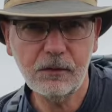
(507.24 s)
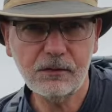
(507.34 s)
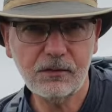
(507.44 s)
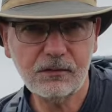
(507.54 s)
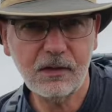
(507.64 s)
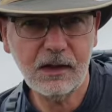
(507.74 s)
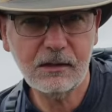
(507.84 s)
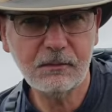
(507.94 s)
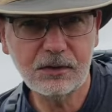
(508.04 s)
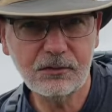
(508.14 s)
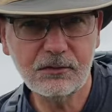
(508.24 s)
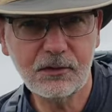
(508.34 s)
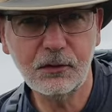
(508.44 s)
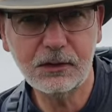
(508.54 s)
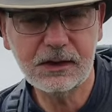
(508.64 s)
just how much has
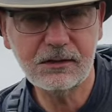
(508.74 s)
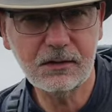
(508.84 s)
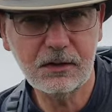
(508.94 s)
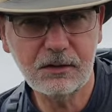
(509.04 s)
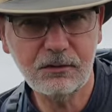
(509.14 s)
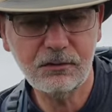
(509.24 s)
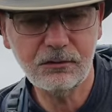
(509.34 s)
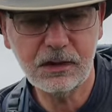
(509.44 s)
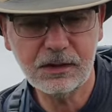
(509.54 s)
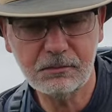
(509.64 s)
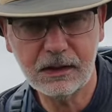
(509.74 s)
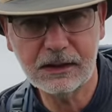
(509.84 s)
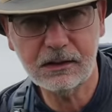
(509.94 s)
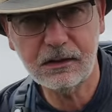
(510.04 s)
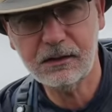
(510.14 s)
gone into trying to
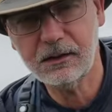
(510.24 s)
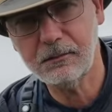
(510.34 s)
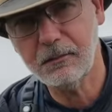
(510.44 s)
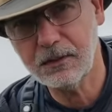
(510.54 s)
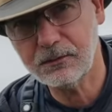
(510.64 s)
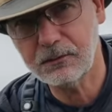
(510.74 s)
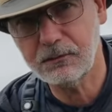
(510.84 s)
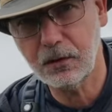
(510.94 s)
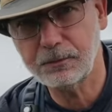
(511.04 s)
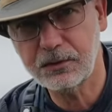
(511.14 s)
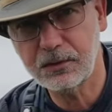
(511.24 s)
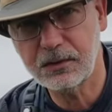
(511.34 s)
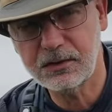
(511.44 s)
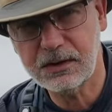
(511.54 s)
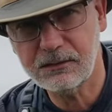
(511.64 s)
make the most of the
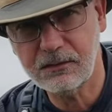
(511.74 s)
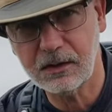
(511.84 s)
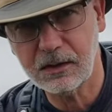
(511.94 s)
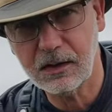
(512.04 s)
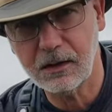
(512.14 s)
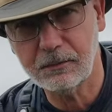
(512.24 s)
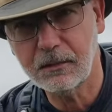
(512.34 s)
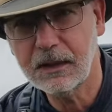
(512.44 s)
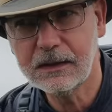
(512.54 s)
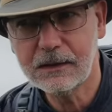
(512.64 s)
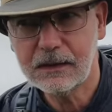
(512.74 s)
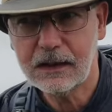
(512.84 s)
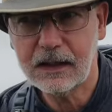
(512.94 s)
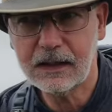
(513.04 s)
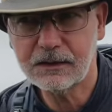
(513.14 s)
opportunities that come,
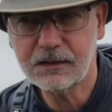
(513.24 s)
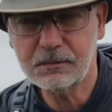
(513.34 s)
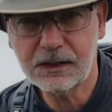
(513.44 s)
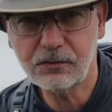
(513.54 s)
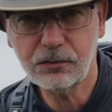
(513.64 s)
and to make